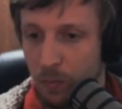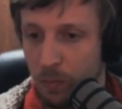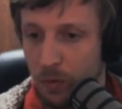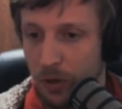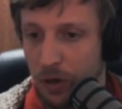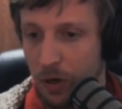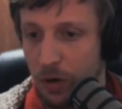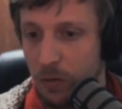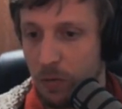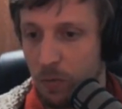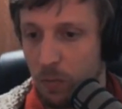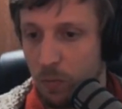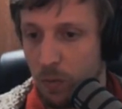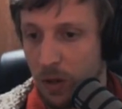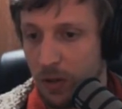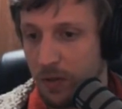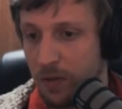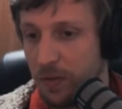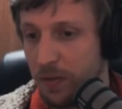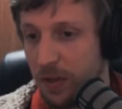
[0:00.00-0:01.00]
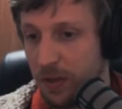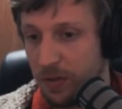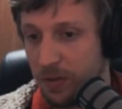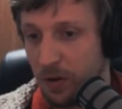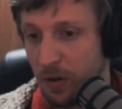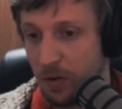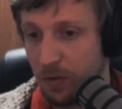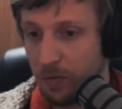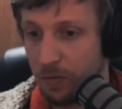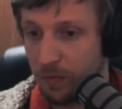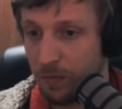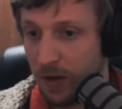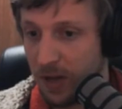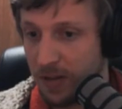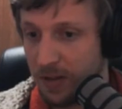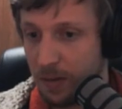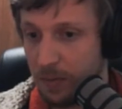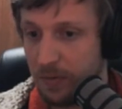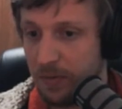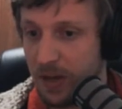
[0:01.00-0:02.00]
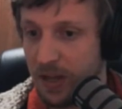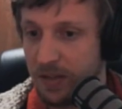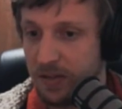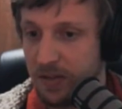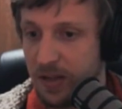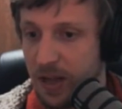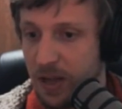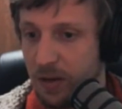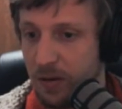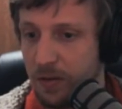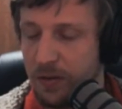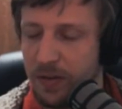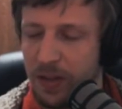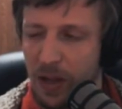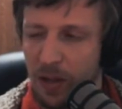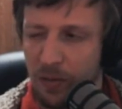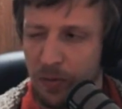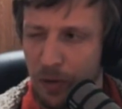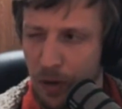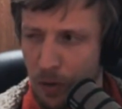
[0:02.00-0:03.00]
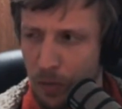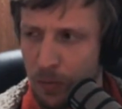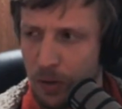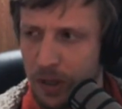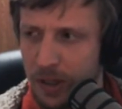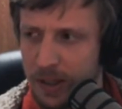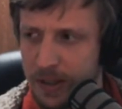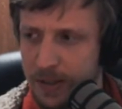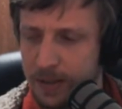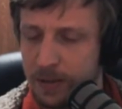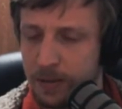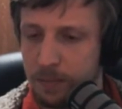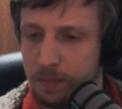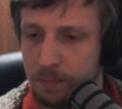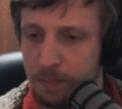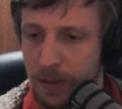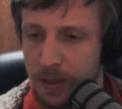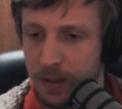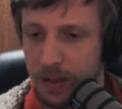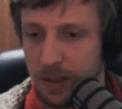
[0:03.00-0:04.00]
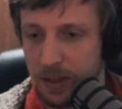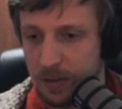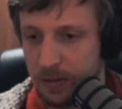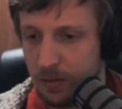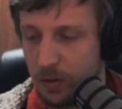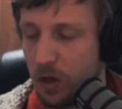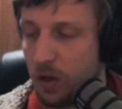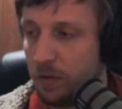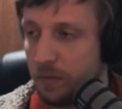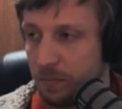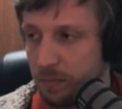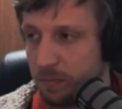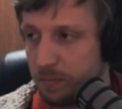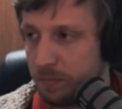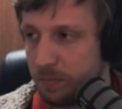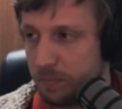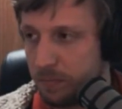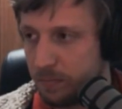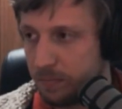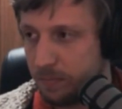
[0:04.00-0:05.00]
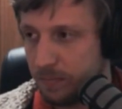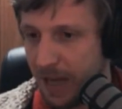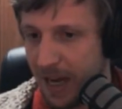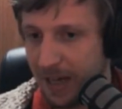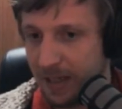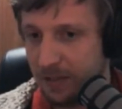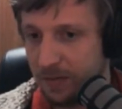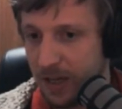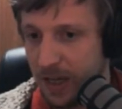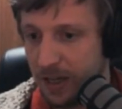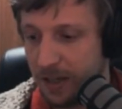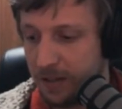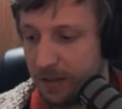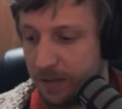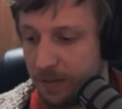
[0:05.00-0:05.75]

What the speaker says: you know, once this goes from face up to face down, they'll know what it is, but it's not activated.